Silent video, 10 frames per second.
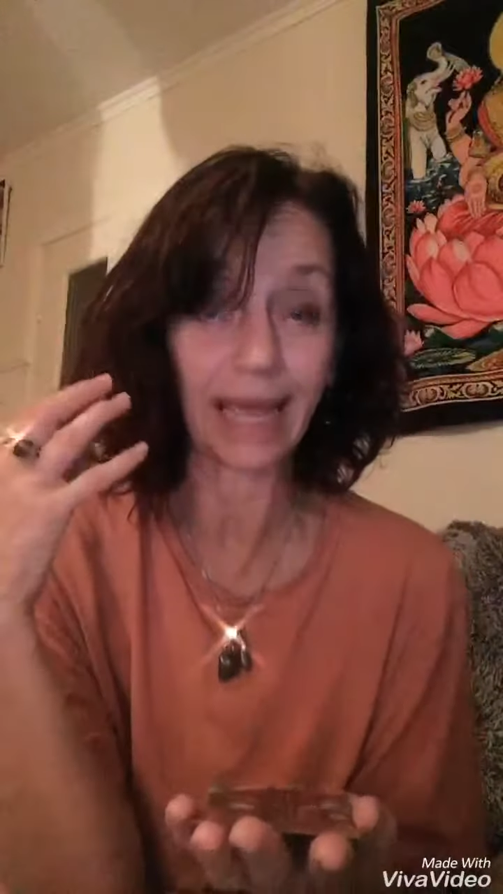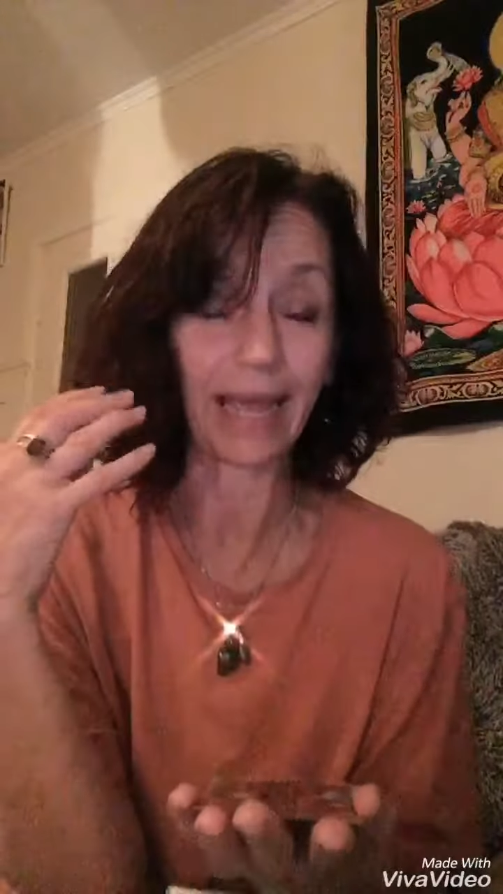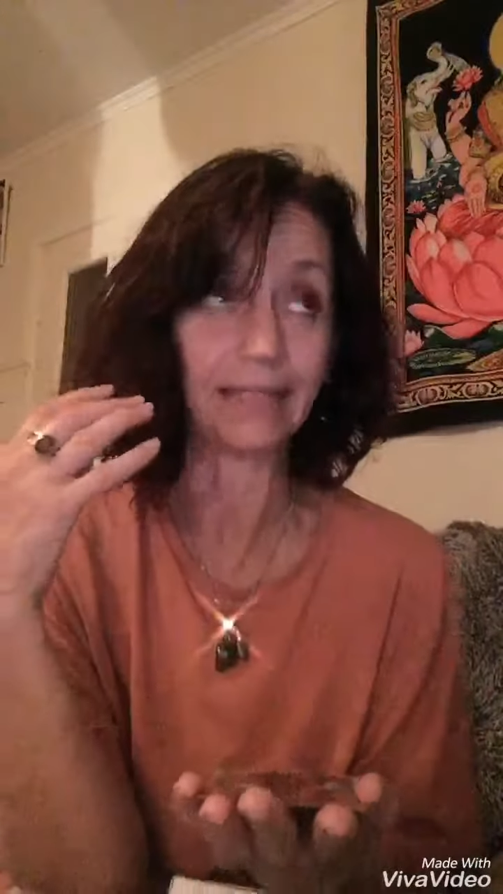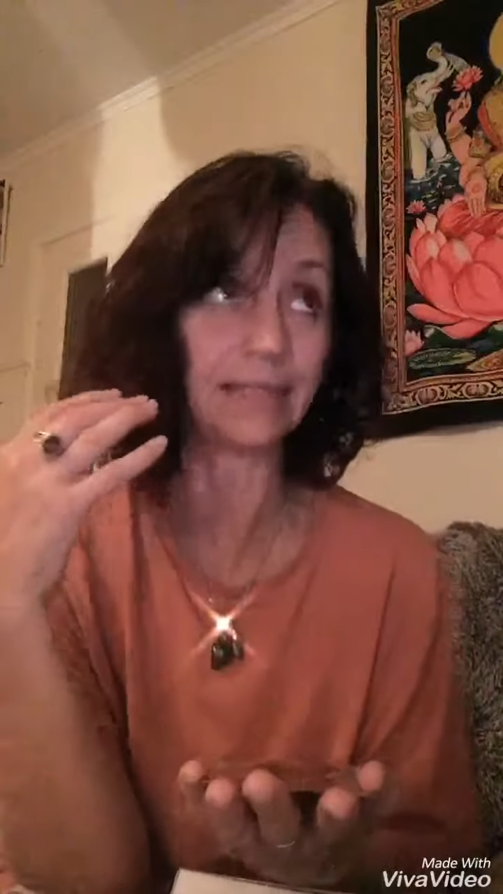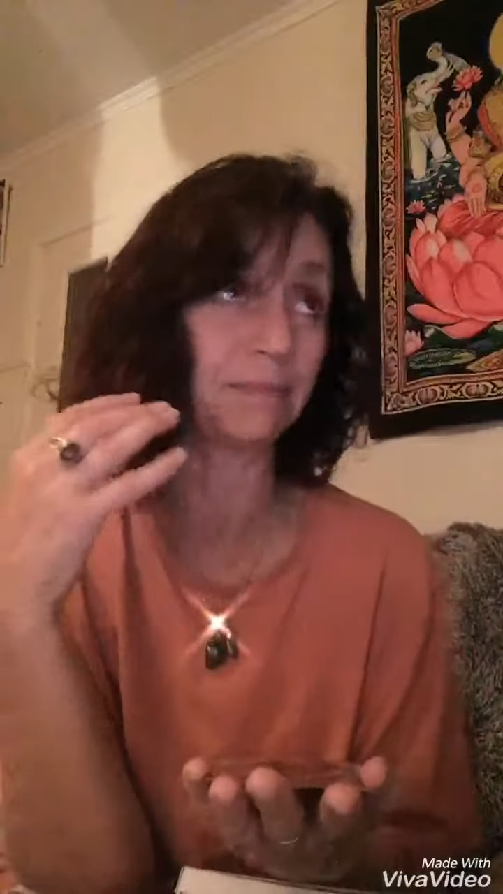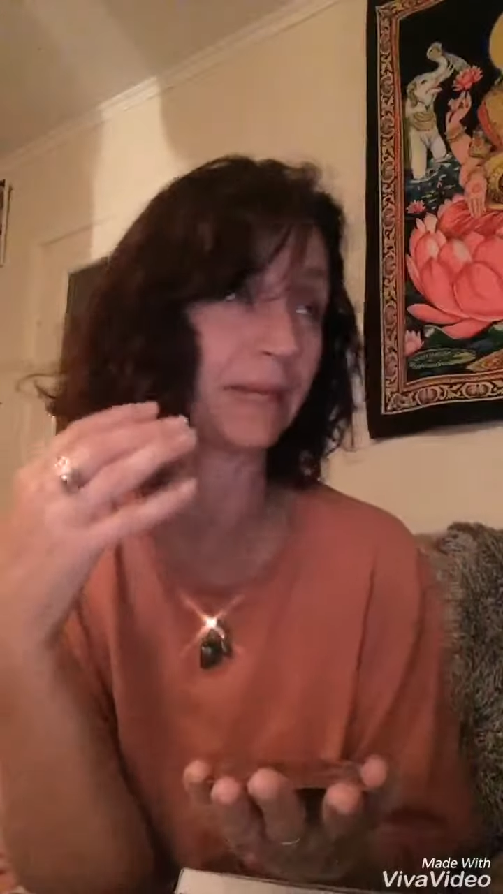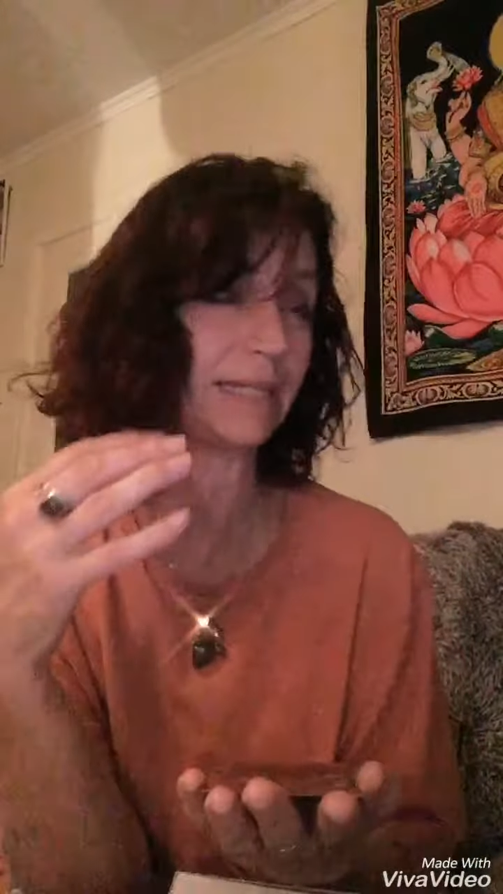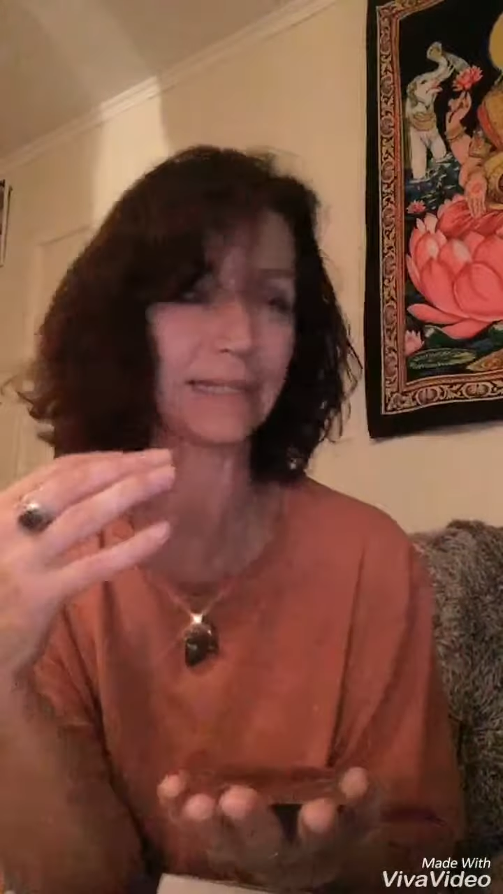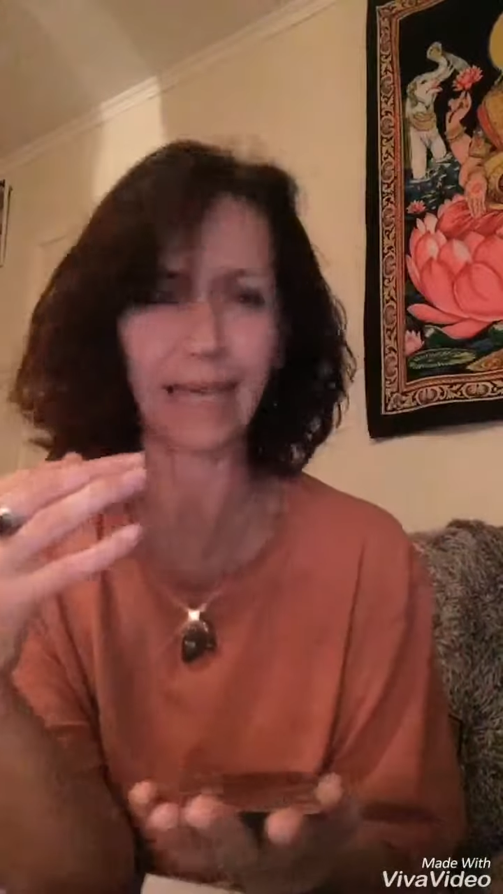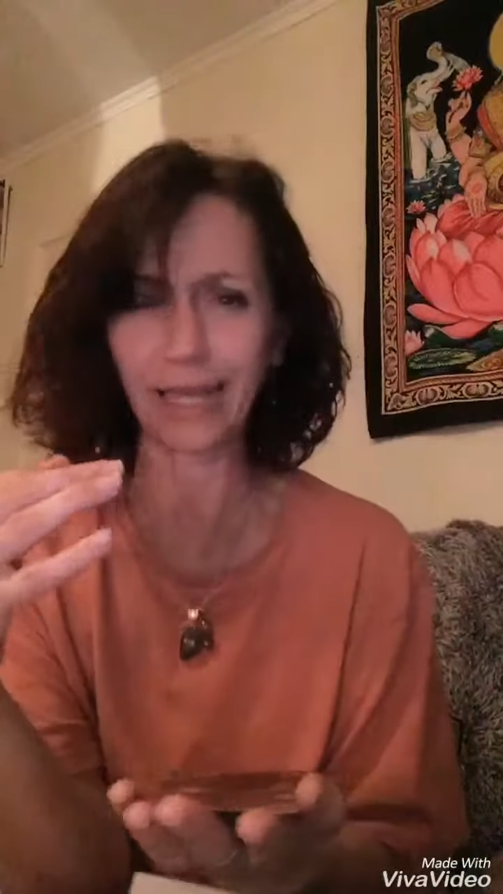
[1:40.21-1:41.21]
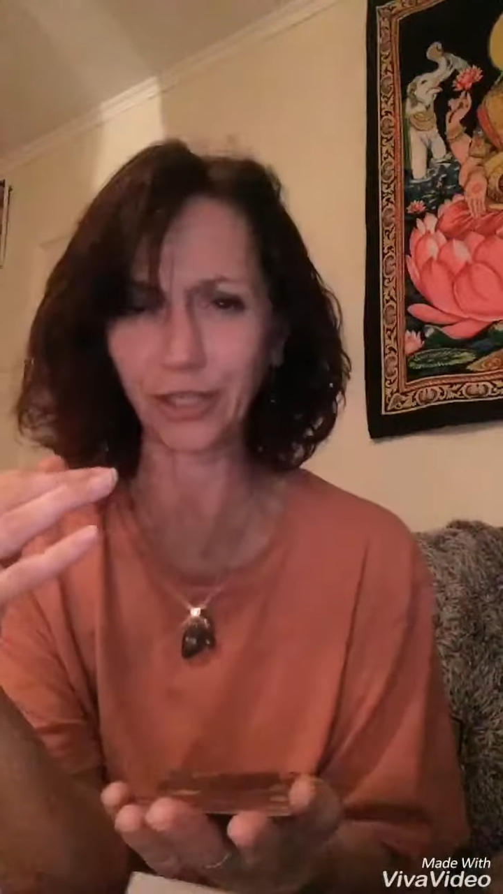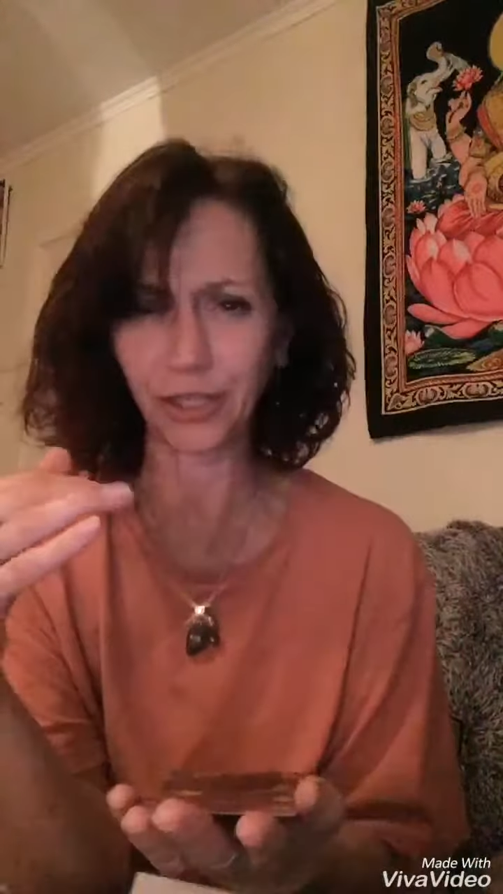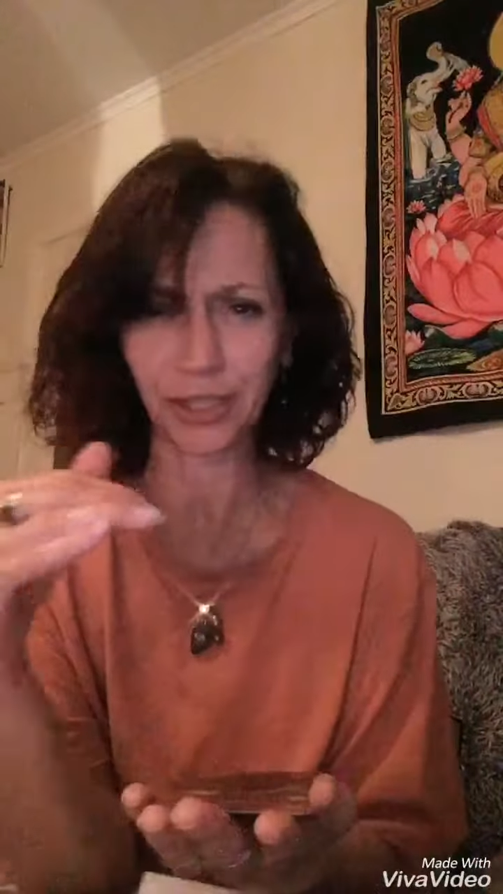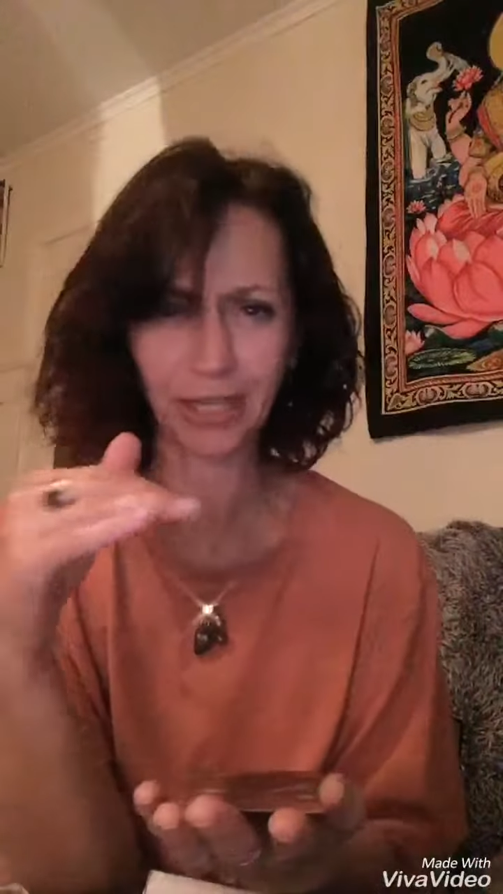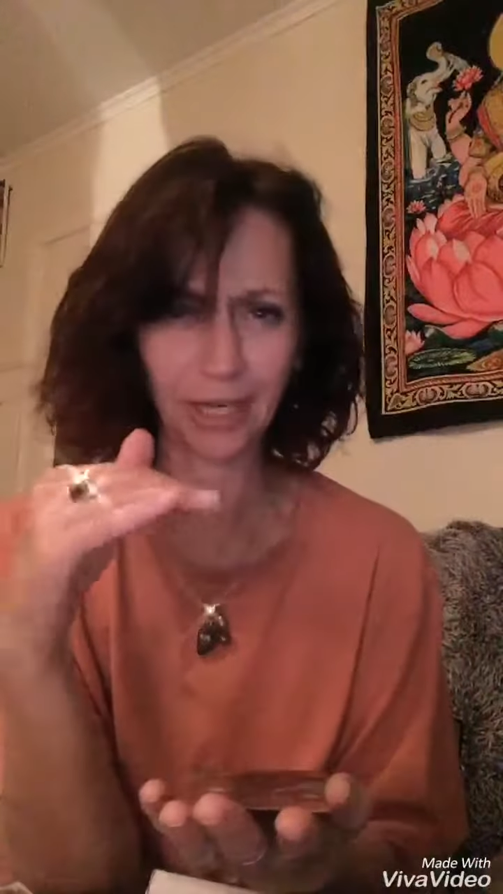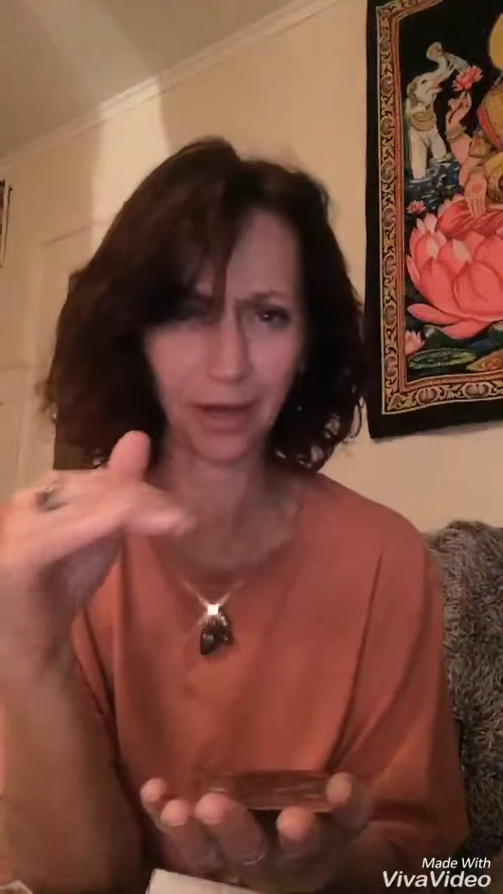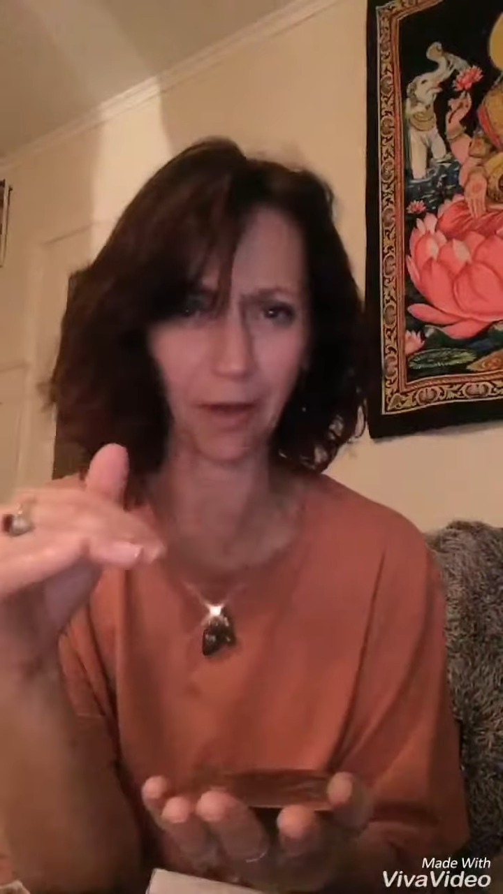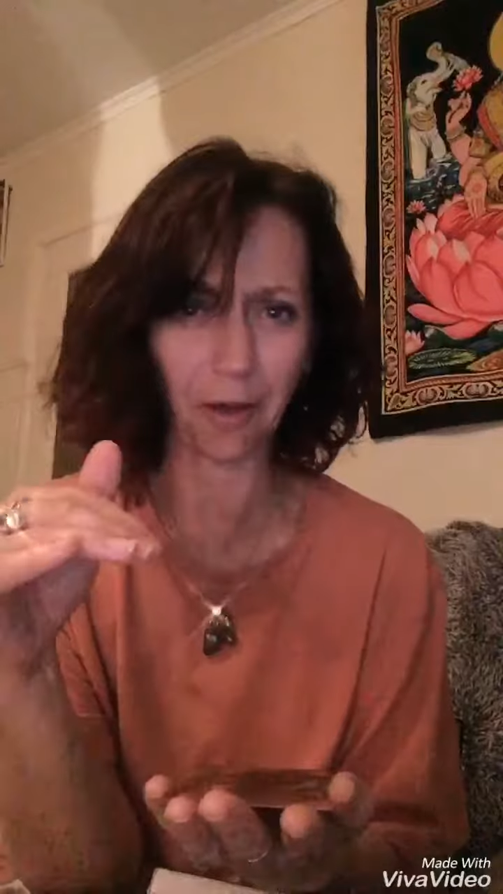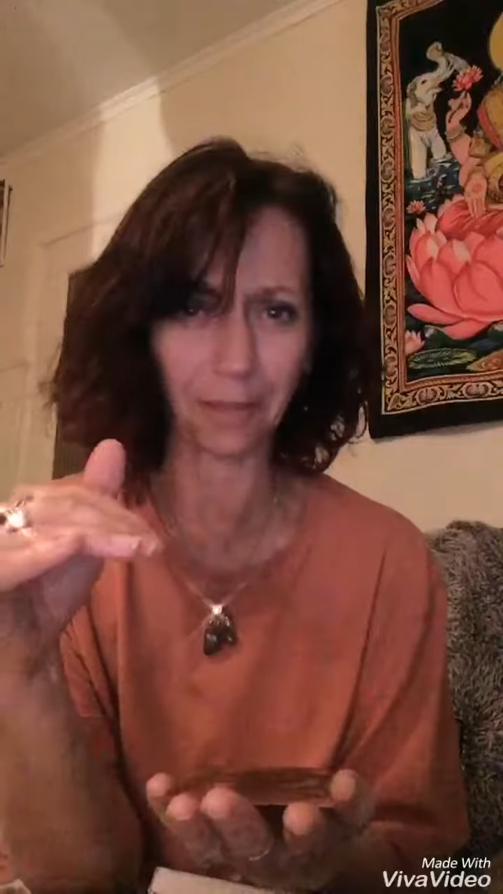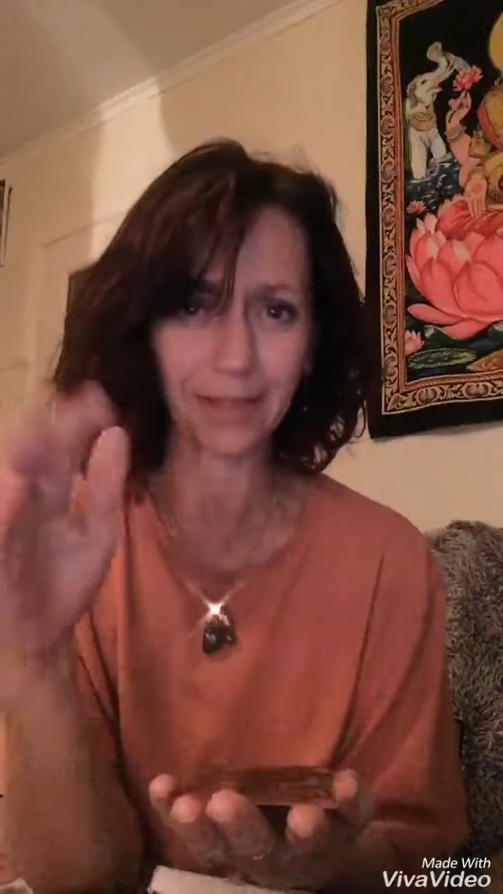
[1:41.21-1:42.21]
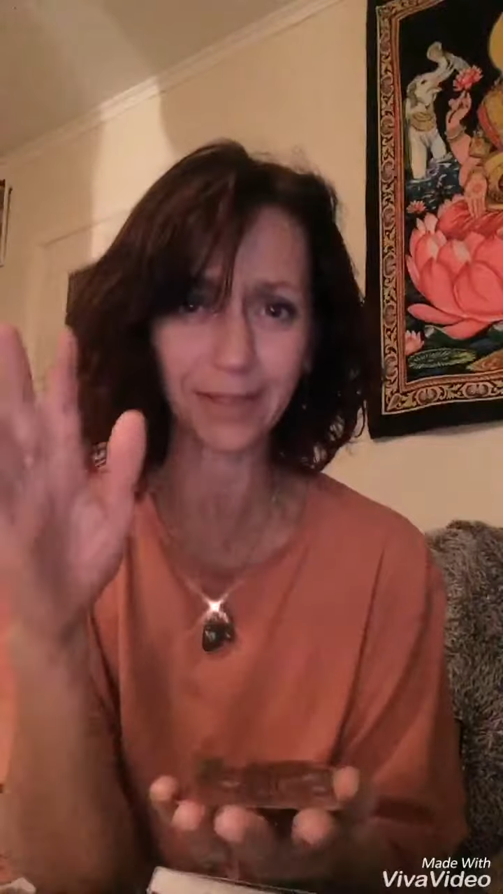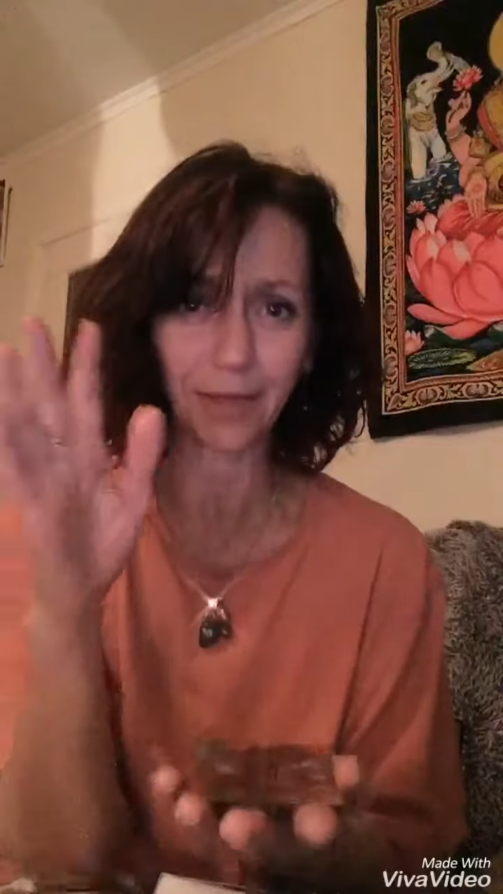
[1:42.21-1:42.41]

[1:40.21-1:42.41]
and meditation and calmness.